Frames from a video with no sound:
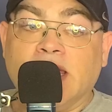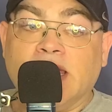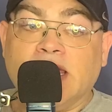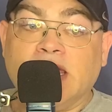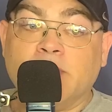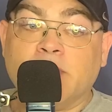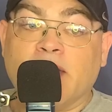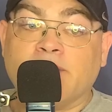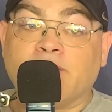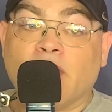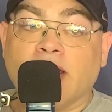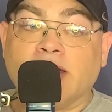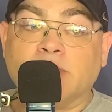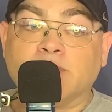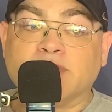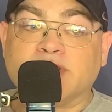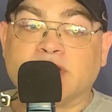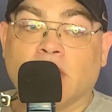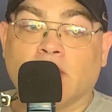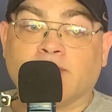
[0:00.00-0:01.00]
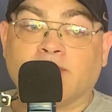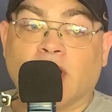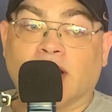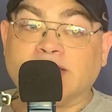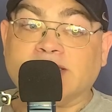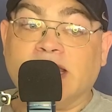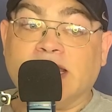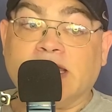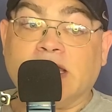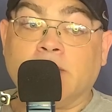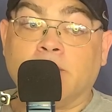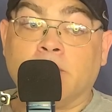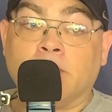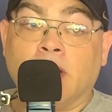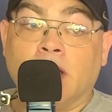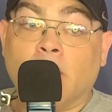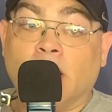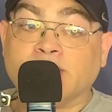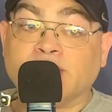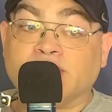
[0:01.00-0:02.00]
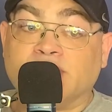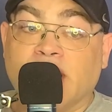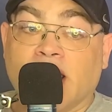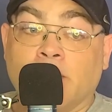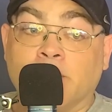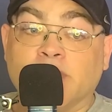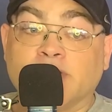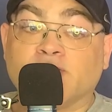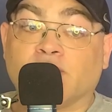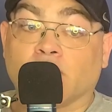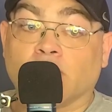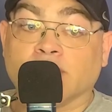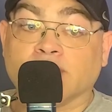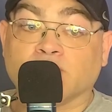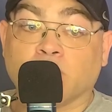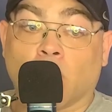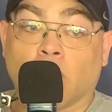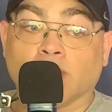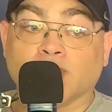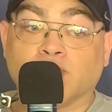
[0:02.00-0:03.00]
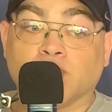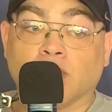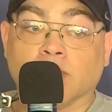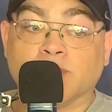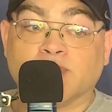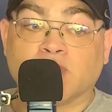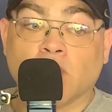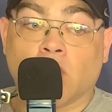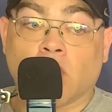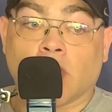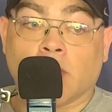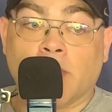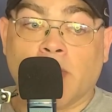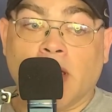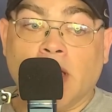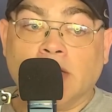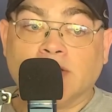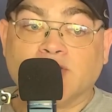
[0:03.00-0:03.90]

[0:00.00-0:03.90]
he may find himself not taking much damage for his ward to absorb,